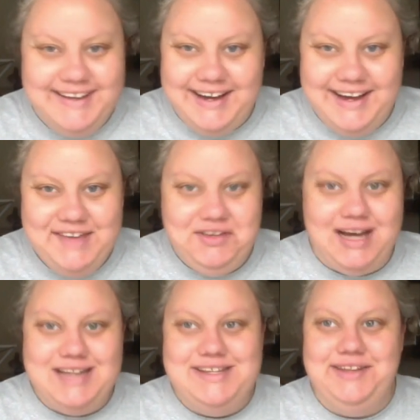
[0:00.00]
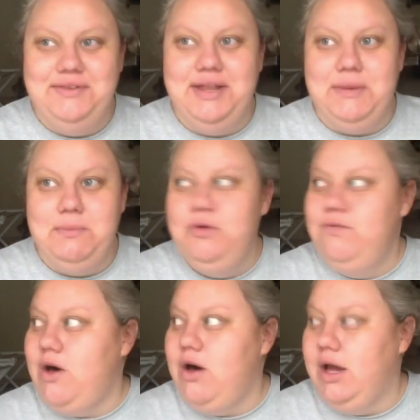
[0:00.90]
have got to move
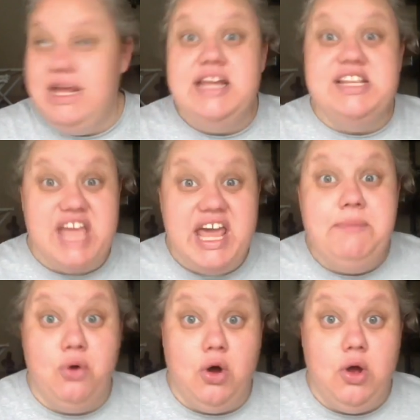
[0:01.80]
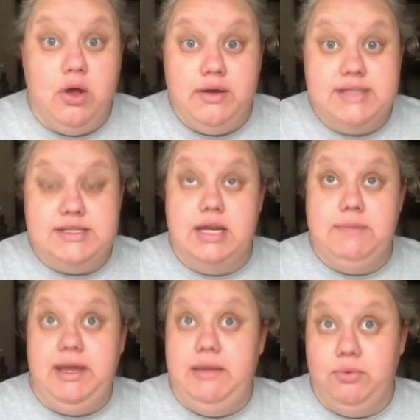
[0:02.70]
on. It is April. It's gonna
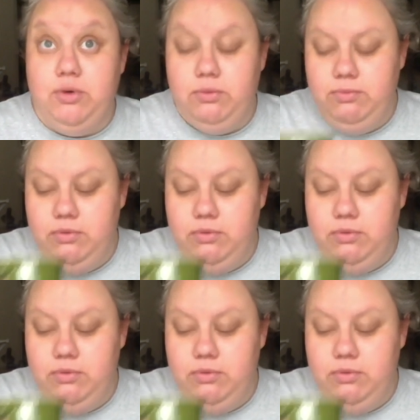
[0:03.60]
be April.